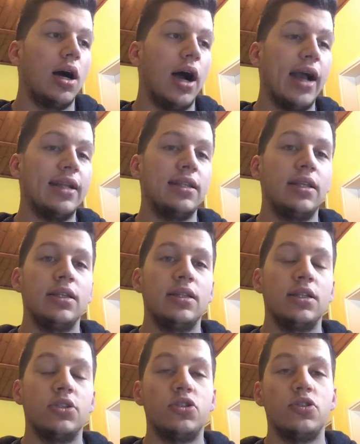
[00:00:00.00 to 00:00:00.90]
I
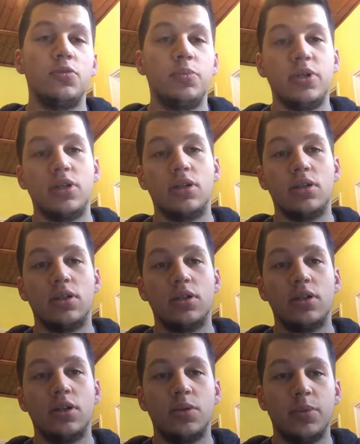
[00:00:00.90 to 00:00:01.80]
think there should be
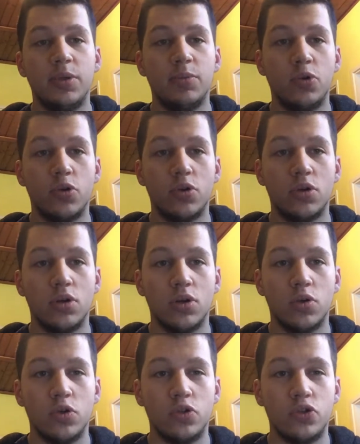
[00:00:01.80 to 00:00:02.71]
a little bit more
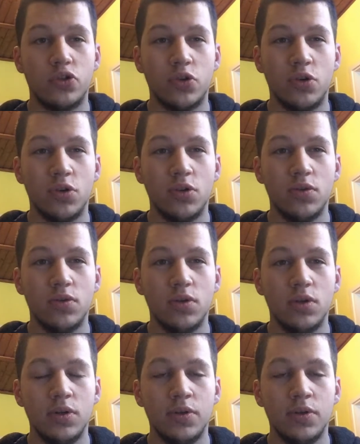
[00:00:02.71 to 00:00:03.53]
control of,